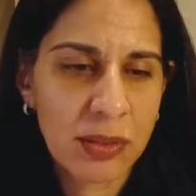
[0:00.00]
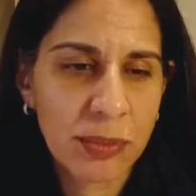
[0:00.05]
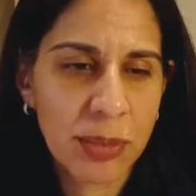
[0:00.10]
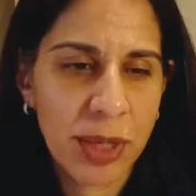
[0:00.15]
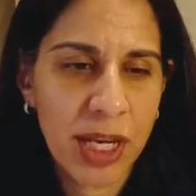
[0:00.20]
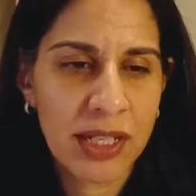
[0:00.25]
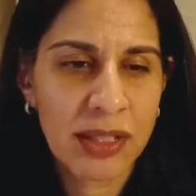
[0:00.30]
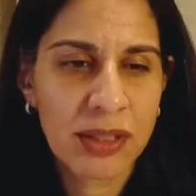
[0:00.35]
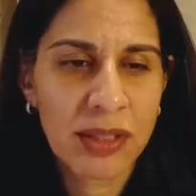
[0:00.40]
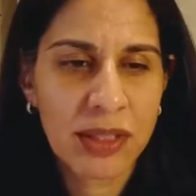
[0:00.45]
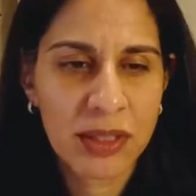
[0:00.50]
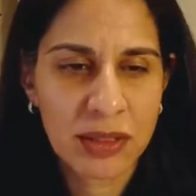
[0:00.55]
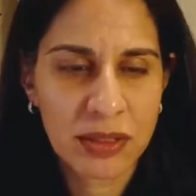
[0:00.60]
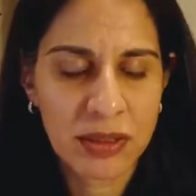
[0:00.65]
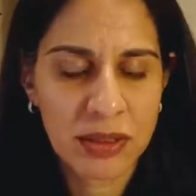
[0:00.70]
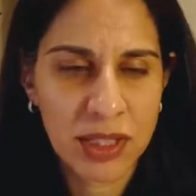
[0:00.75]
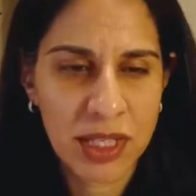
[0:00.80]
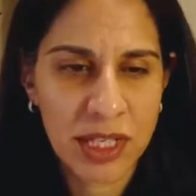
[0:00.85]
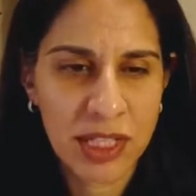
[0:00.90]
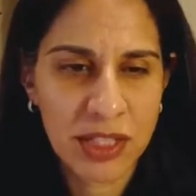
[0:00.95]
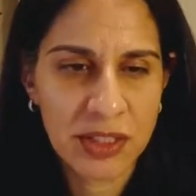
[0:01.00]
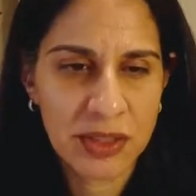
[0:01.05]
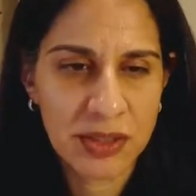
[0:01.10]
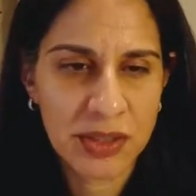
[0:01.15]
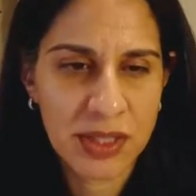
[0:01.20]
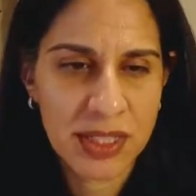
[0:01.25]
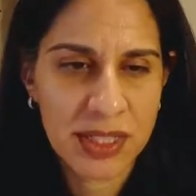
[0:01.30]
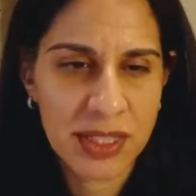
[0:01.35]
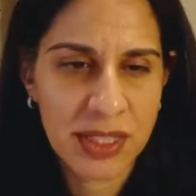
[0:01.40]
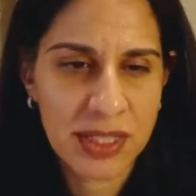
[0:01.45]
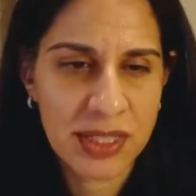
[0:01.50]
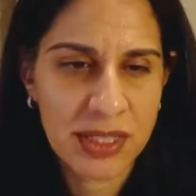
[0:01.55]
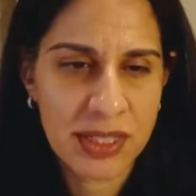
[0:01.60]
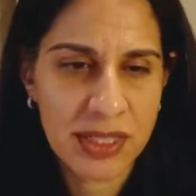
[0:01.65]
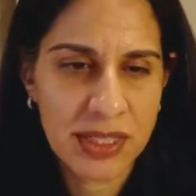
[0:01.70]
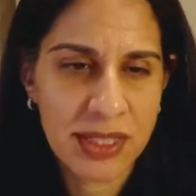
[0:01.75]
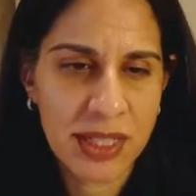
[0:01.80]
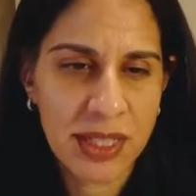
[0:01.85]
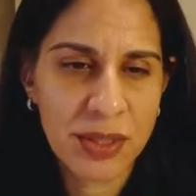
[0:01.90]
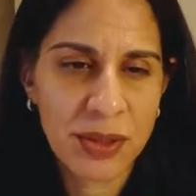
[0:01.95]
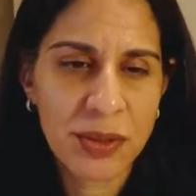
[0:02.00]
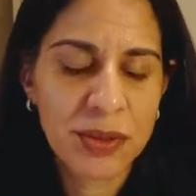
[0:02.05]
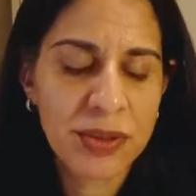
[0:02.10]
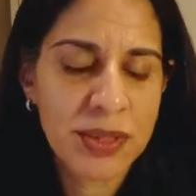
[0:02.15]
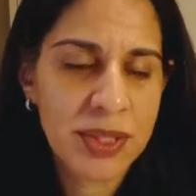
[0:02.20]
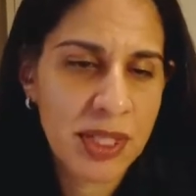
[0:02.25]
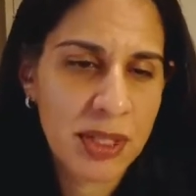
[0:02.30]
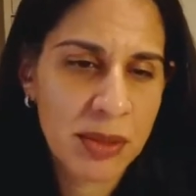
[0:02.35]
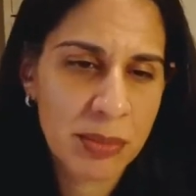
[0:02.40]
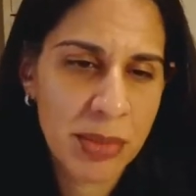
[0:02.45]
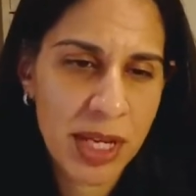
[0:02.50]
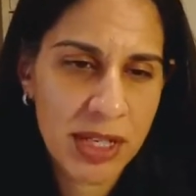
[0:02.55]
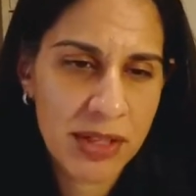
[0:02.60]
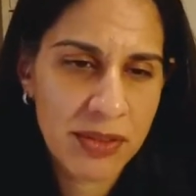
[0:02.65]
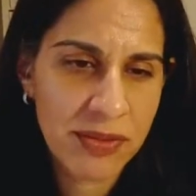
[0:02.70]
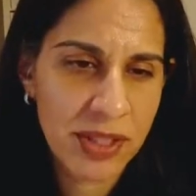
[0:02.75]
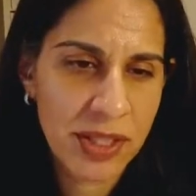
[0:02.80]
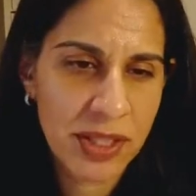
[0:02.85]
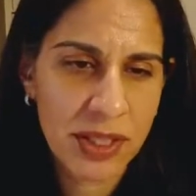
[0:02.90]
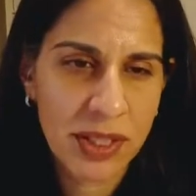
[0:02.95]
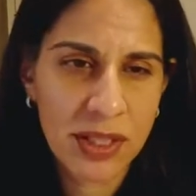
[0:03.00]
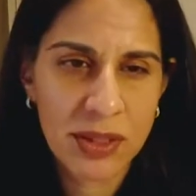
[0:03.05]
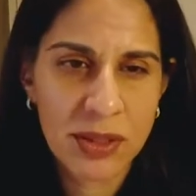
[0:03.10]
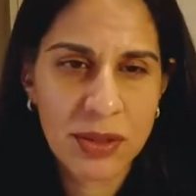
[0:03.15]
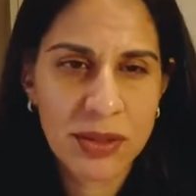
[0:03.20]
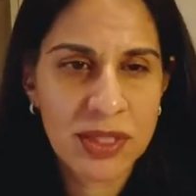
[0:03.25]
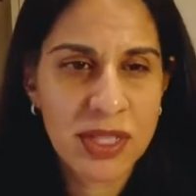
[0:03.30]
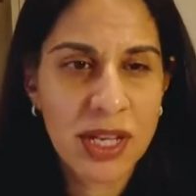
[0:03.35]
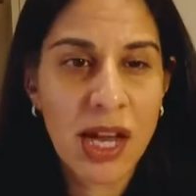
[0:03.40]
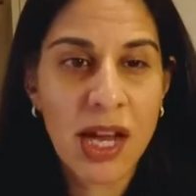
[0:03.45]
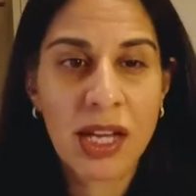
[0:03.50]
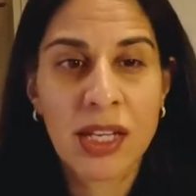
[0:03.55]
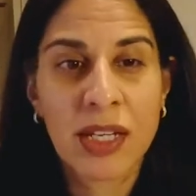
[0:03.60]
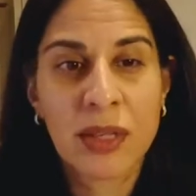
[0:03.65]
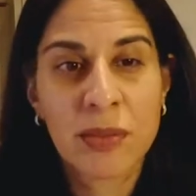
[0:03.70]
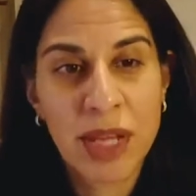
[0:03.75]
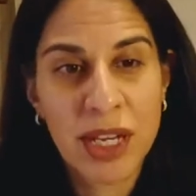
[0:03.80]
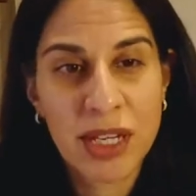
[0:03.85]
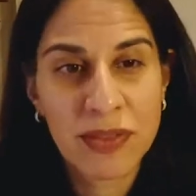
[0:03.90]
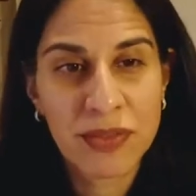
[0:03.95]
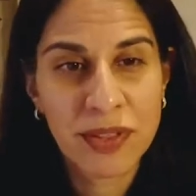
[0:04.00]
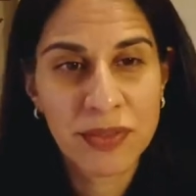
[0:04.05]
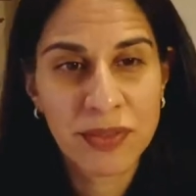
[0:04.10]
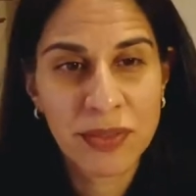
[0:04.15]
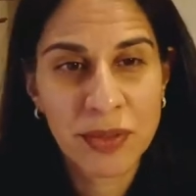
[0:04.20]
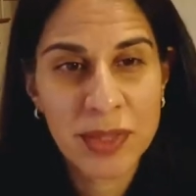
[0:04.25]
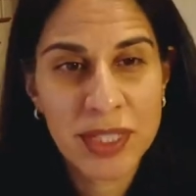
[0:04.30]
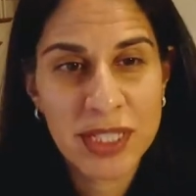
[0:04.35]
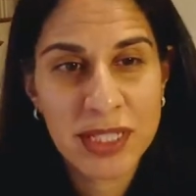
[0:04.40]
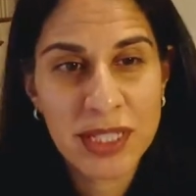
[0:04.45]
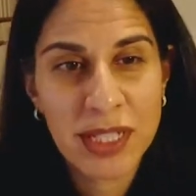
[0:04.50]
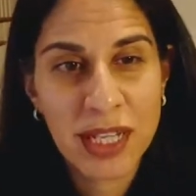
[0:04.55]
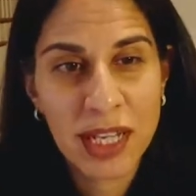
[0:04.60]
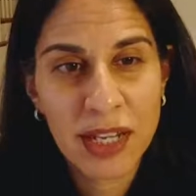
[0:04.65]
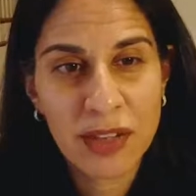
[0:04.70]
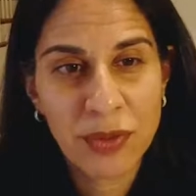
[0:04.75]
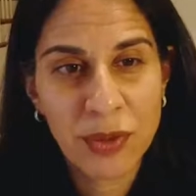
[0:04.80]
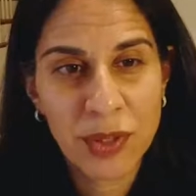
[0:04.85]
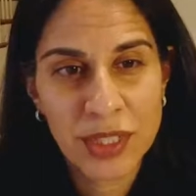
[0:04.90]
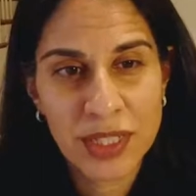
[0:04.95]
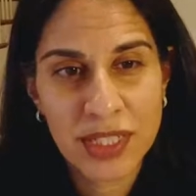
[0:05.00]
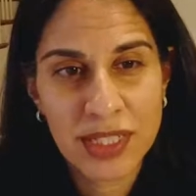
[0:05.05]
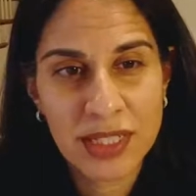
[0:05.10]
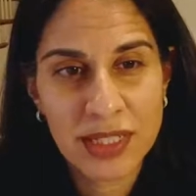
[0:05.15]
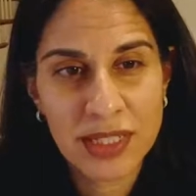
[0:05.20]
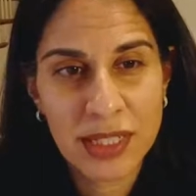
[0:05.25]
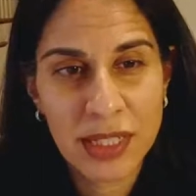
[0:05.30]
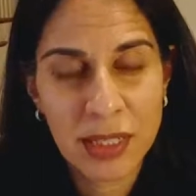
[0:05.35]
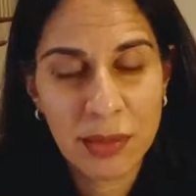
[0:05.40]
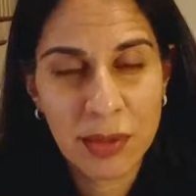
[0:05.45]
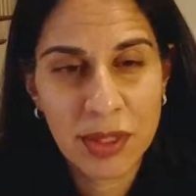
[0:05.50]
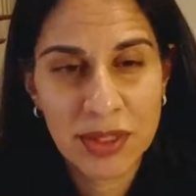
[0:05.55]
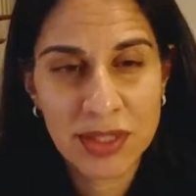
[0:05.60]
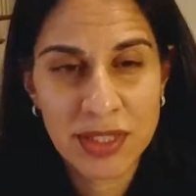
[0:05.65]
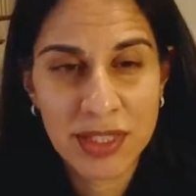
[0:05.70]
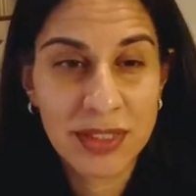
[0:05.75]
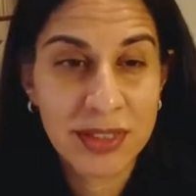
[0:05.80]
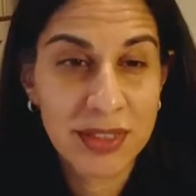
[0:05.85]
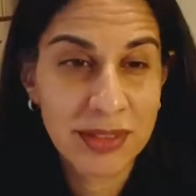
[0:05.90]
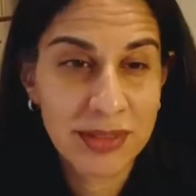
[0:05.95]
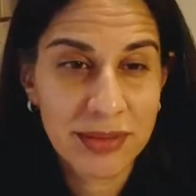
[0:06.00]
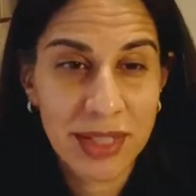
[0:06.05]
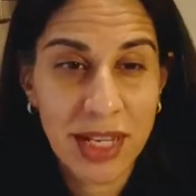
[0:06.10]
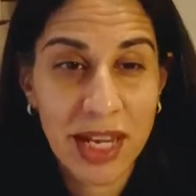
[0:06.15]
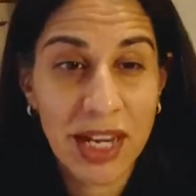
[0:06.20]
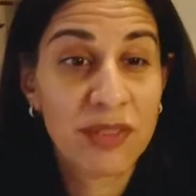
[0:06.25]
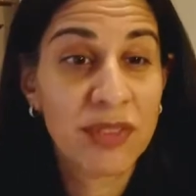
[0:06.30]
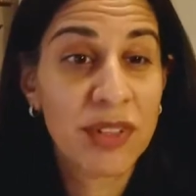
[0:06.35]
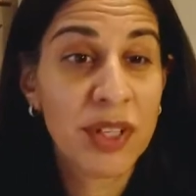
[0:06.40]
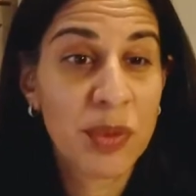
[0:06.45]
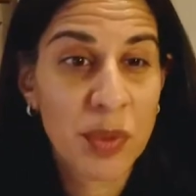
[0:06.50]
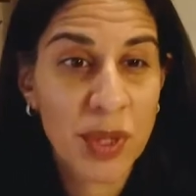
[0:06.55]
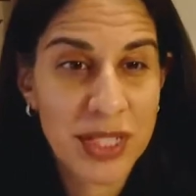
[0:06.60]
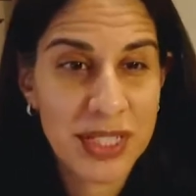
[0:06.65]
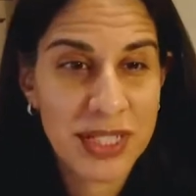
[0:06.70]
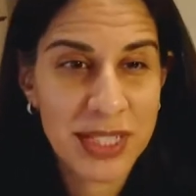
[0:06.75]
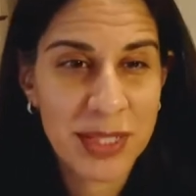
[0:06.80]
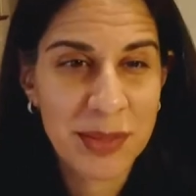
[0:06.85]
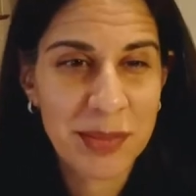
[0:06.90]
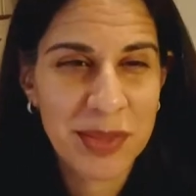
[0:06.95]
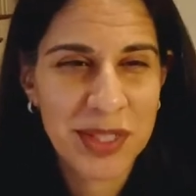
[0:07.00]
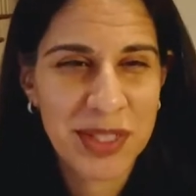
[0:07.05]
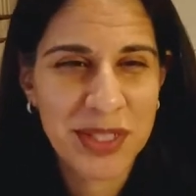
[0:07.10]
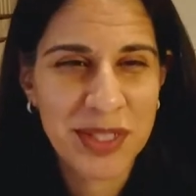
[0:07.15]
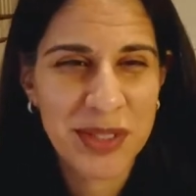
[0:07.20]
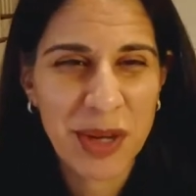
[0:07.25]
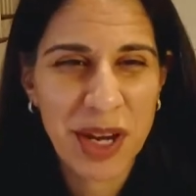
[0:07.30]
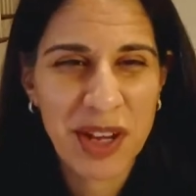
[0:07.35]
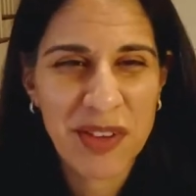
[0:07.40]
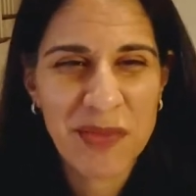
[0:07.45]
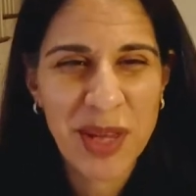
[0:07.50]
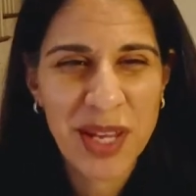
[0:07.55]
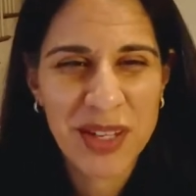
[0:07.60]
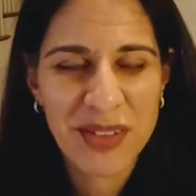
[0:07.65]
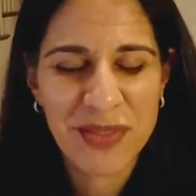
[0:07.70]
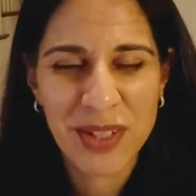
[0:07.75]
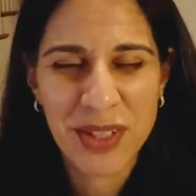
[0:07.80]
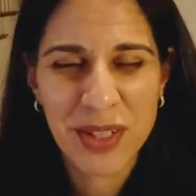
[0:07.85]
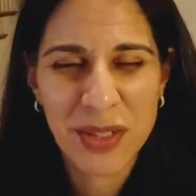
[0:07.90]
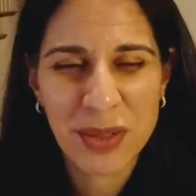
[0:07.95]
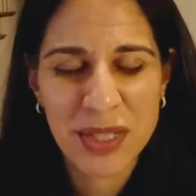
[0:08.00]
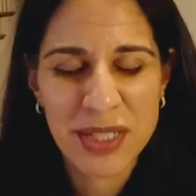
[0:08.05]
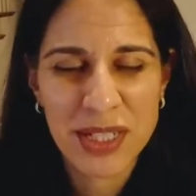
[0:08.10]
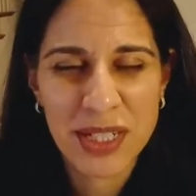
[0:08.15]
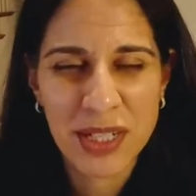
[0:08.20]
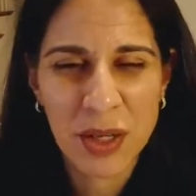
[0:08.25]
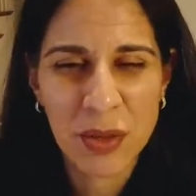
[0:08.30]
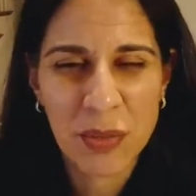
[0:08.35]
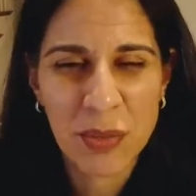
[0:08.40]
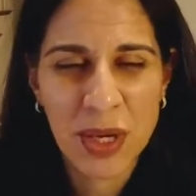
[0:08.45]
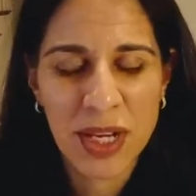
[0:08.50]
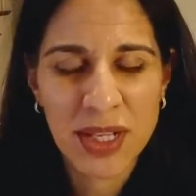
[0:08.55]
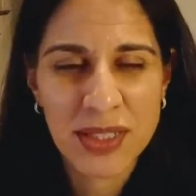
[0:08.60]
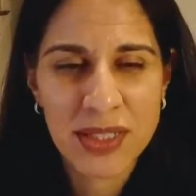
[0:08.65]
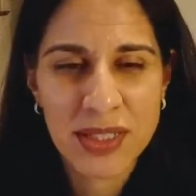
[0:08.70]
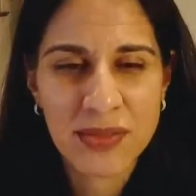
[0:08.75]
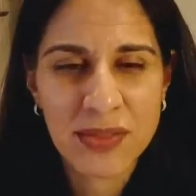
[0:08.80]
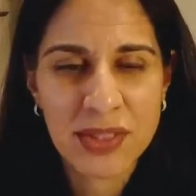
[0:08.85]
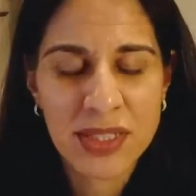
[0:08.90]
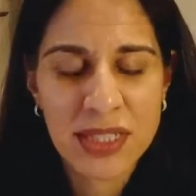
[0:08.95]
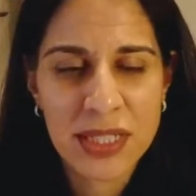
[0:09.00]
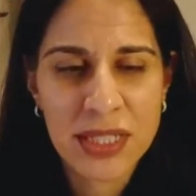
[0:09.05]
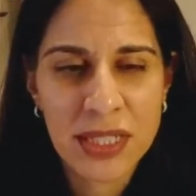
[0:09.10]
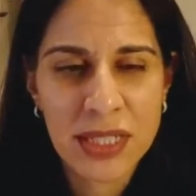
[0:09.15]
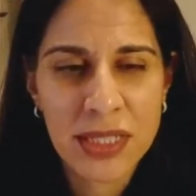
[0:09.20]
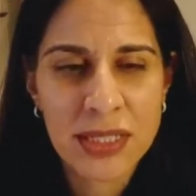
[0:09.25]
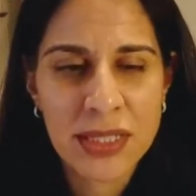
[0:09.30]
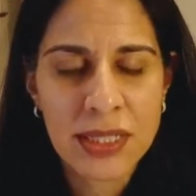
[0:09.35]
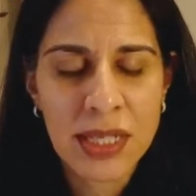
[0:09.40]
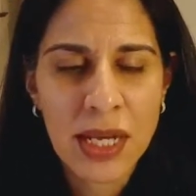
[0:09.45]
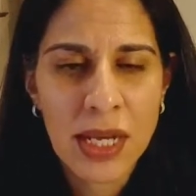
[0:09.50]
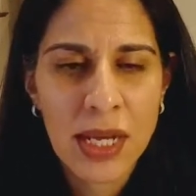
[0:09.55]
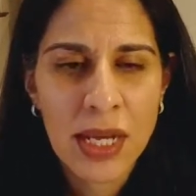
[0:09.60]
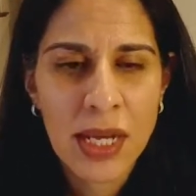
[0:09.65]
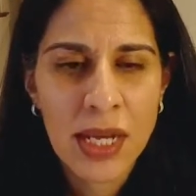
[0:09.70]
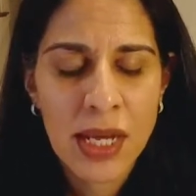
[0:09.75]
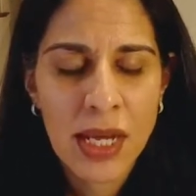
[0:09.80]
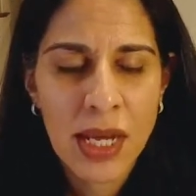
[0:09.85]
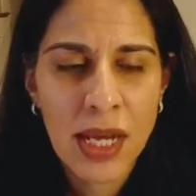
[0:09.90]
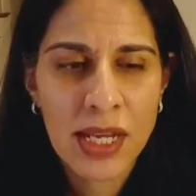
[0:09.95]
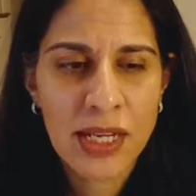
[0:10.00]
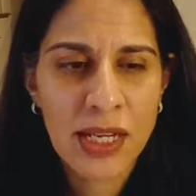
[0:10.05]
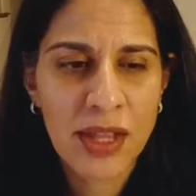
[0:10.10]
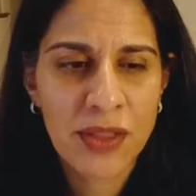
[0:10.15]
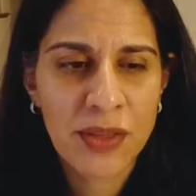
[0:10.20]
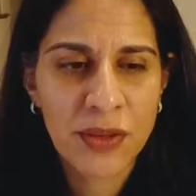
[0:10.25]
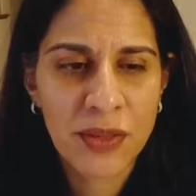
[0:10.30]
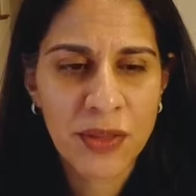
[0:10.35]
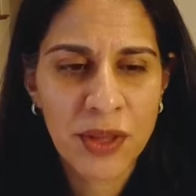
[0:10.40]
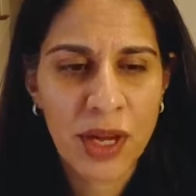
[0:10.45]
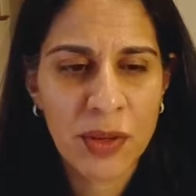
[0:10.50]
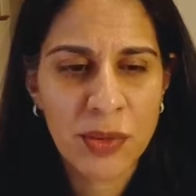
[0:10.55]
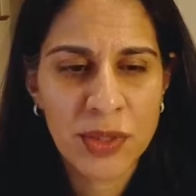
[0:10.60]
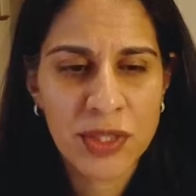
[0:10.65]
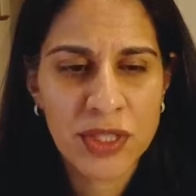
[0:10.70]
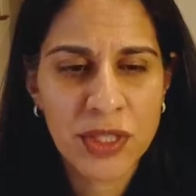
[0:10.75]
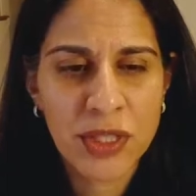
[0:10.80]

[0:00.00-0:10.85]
by clinical characteristics to say who's going to benefit and who's not going to benefit from a CDK4/6 inhibitor since everyone seems to derive benefit who has ER positive disease. Another thought was